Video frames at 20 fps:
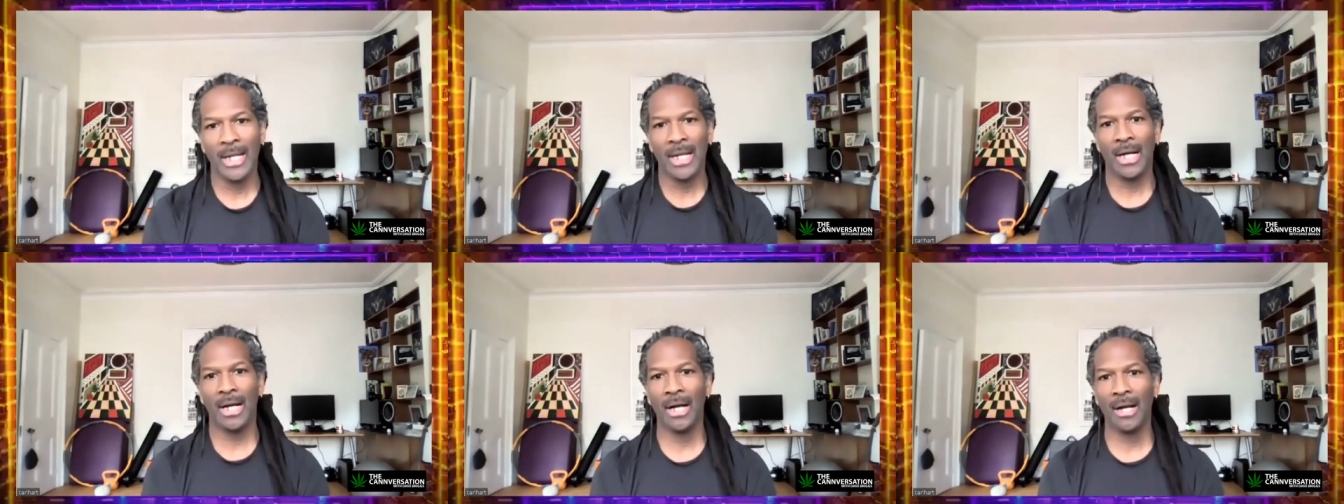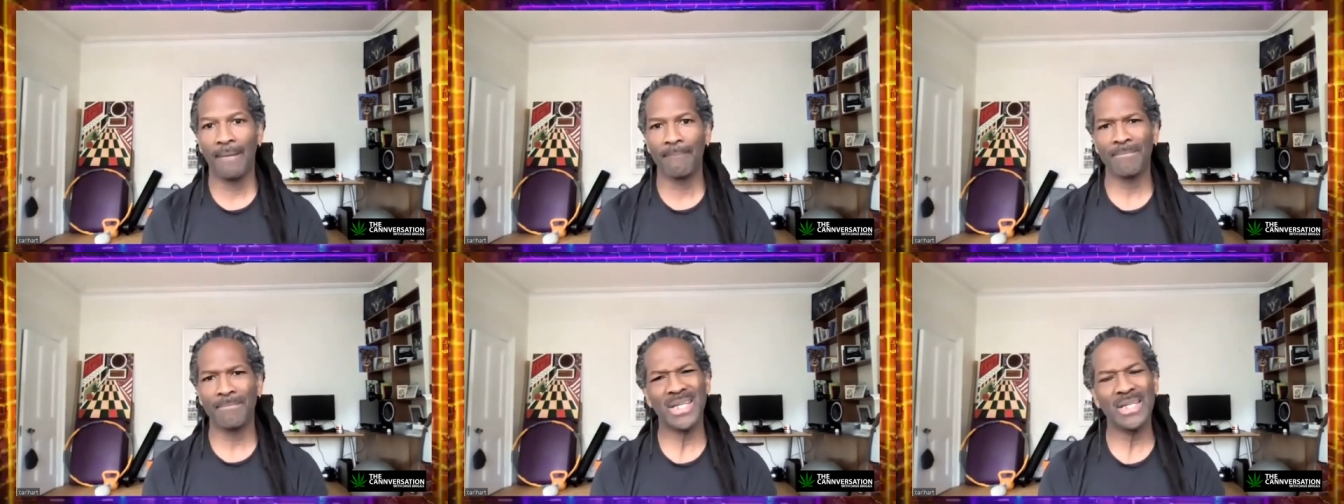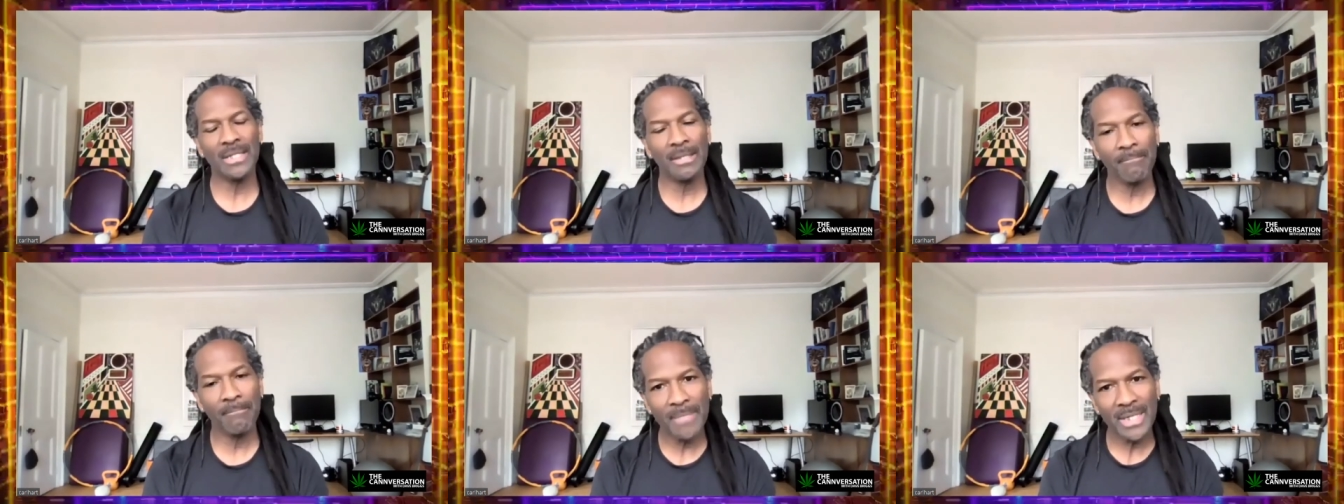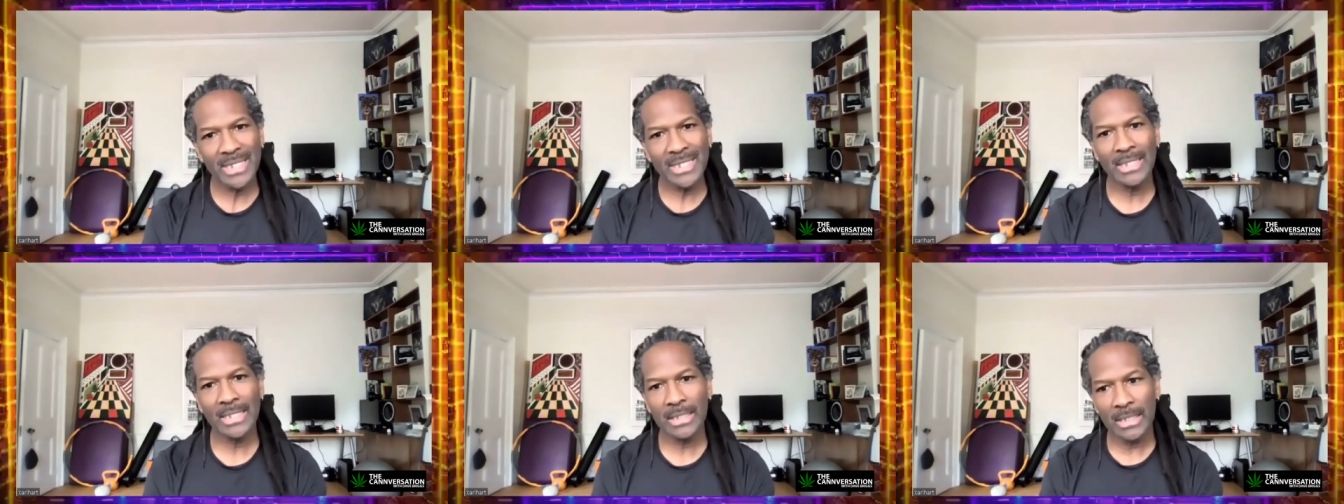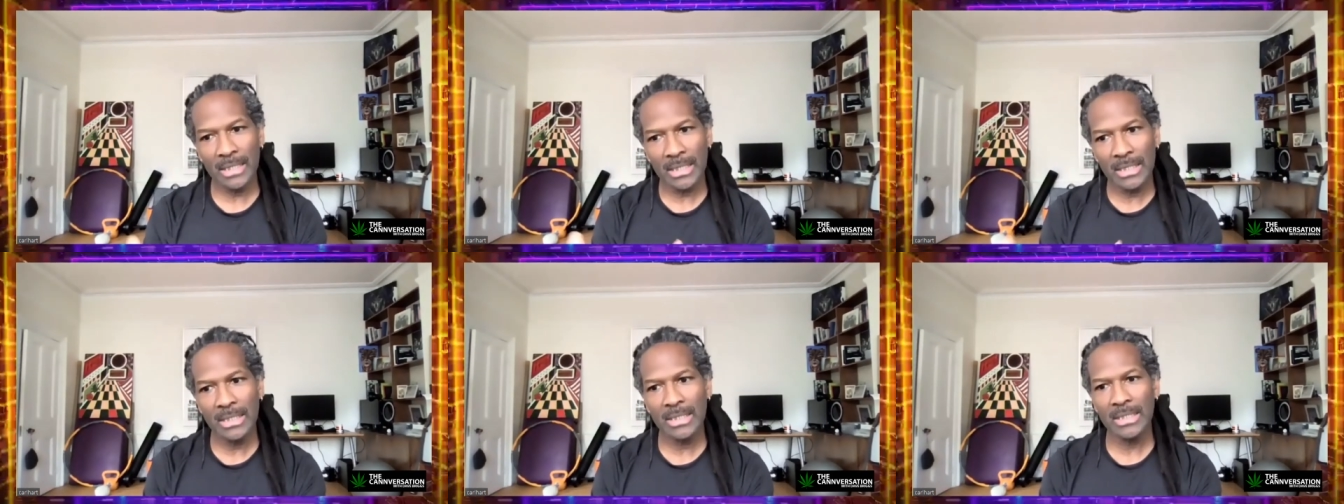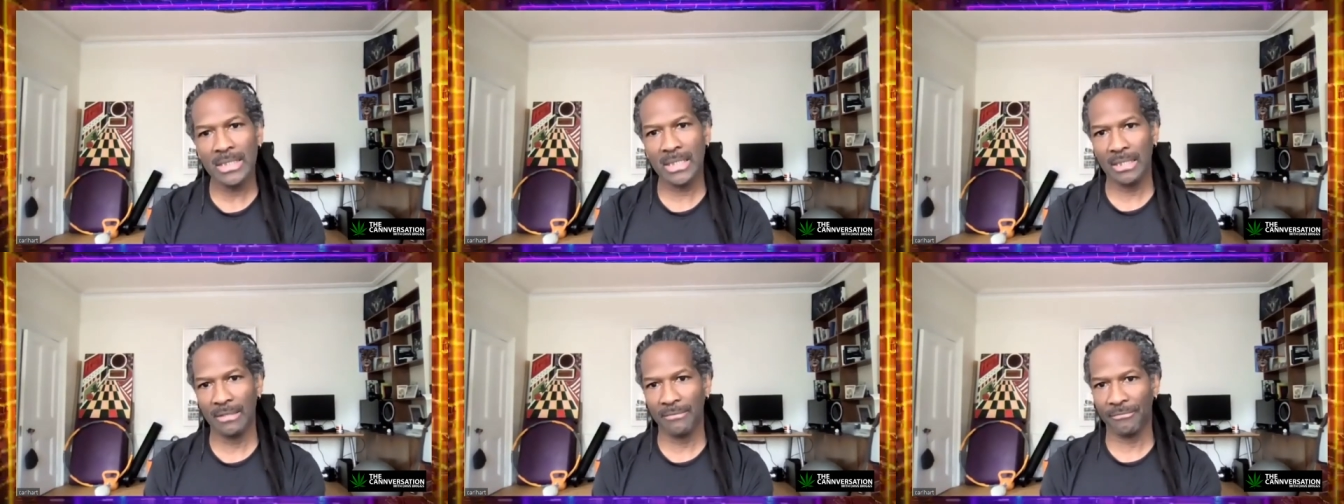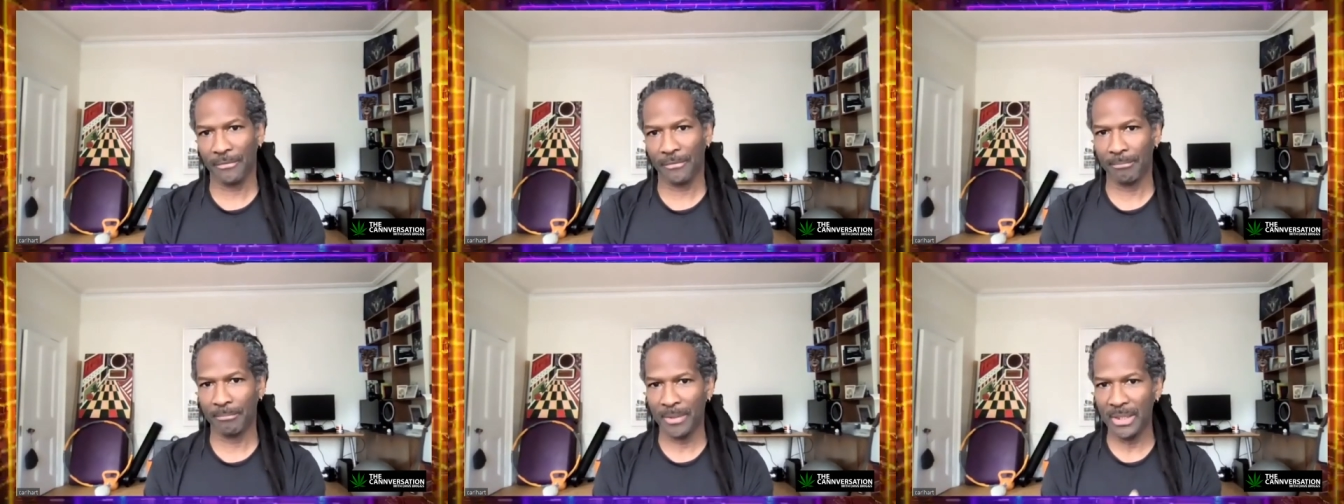Um, and it made it easy
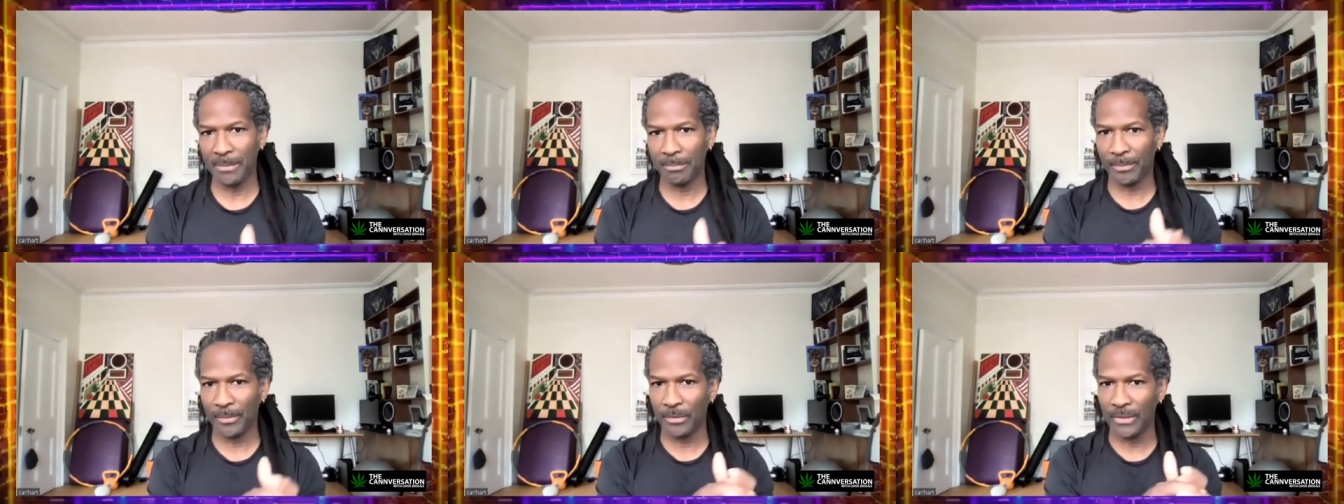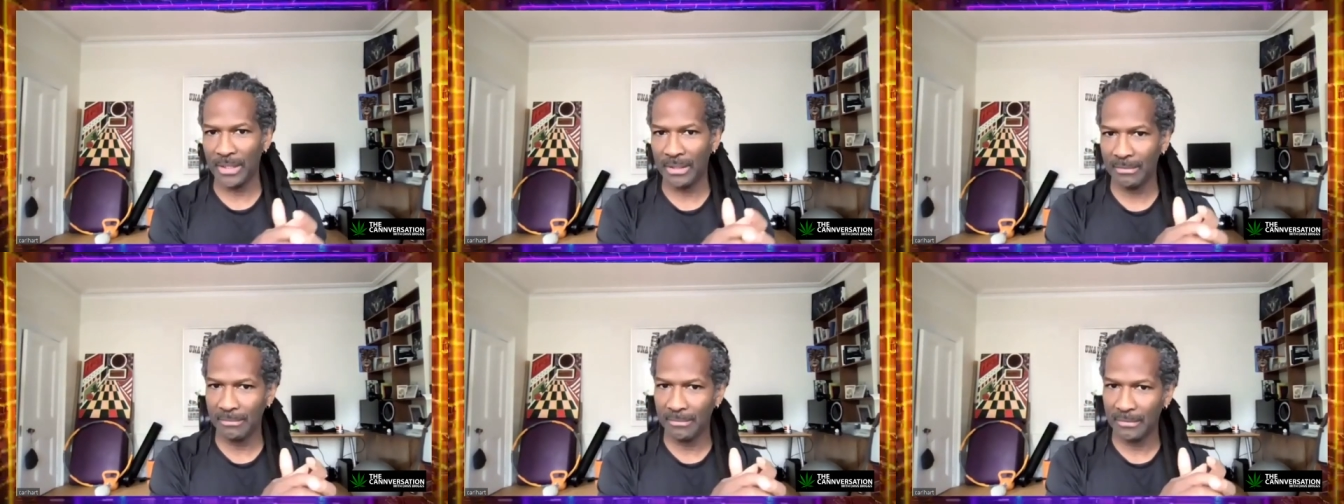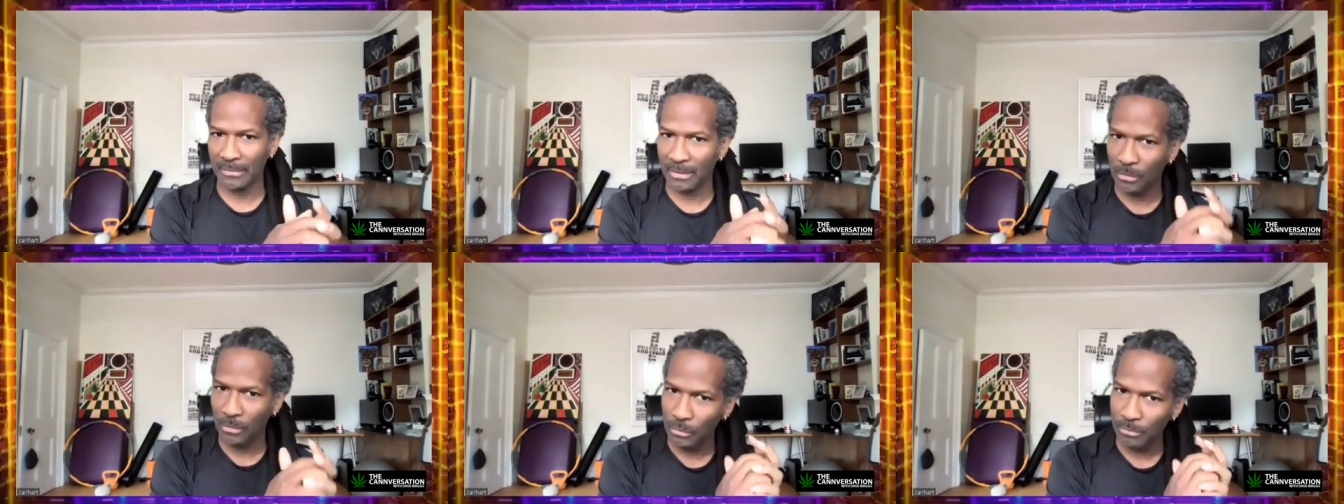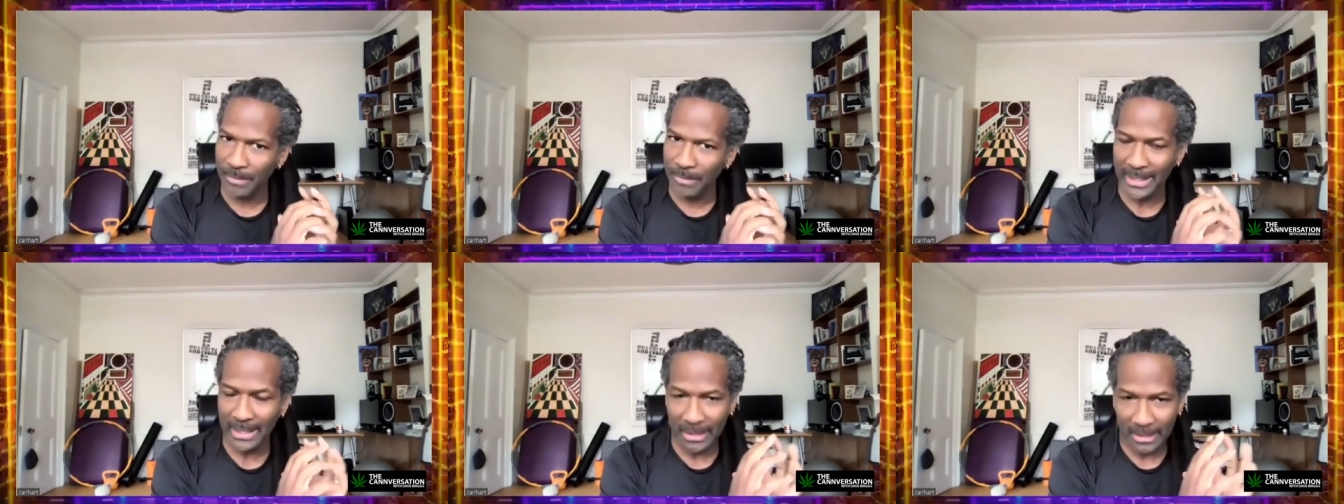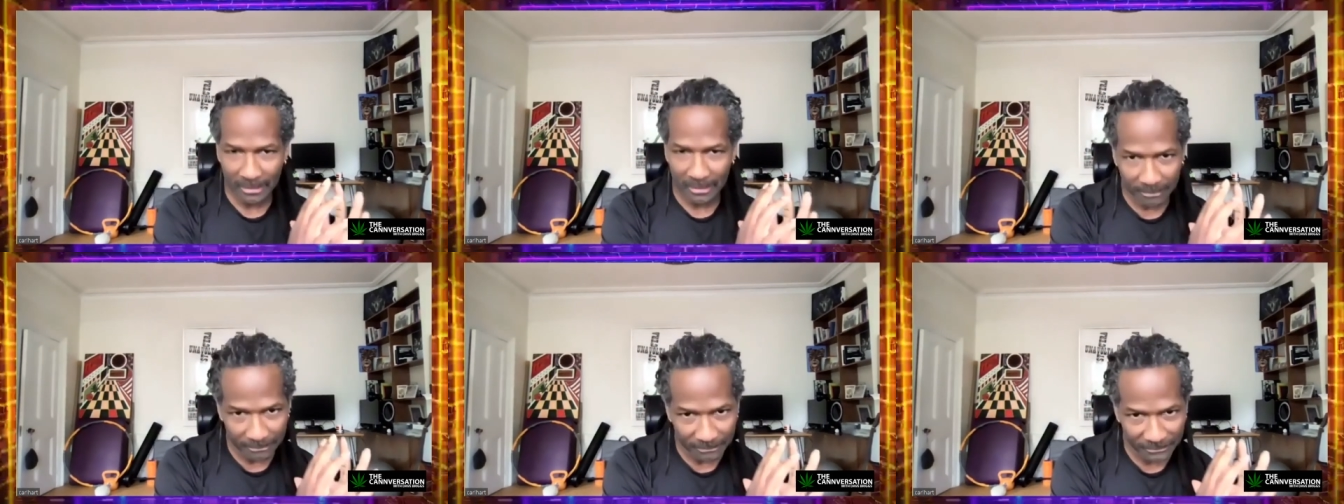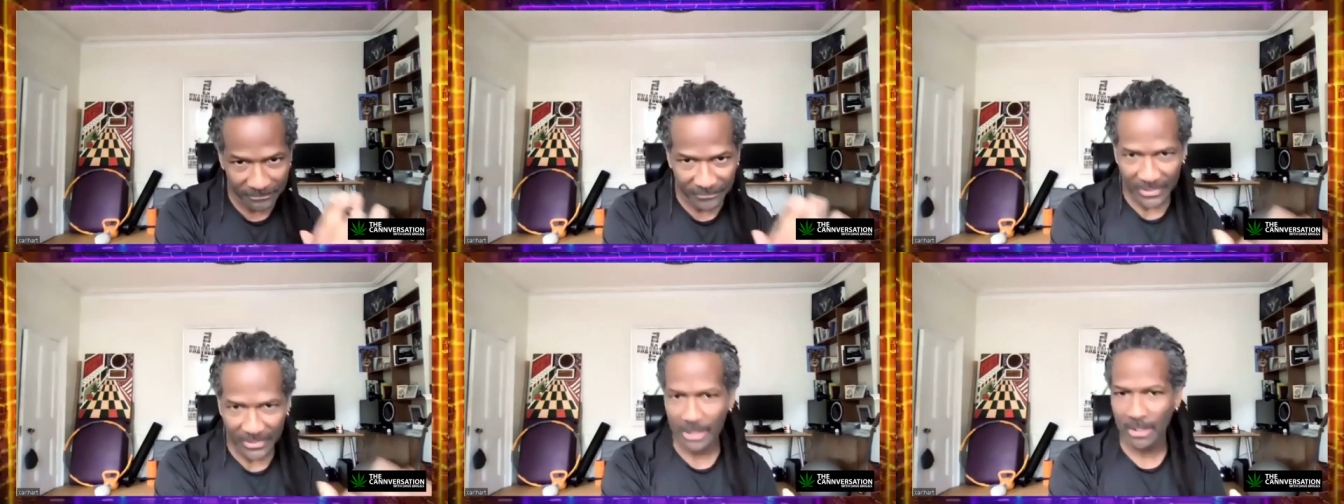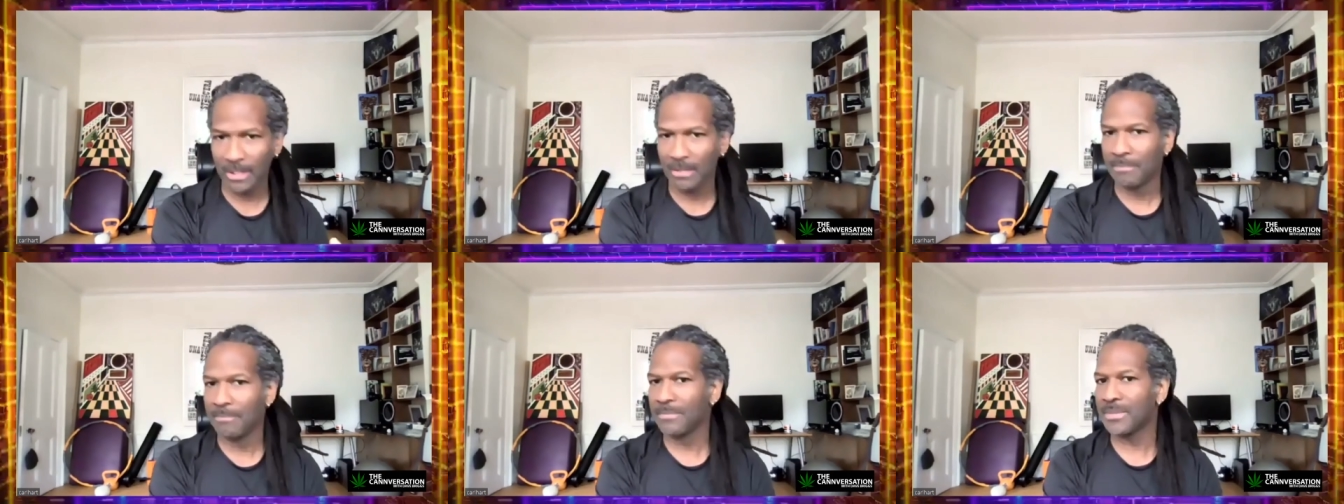for people in who made
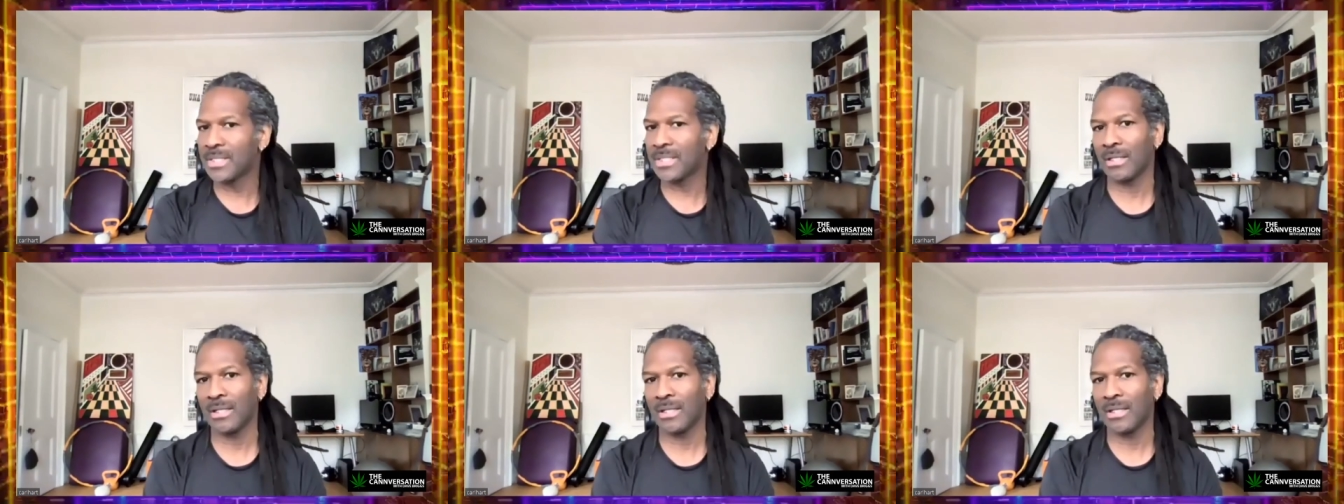films,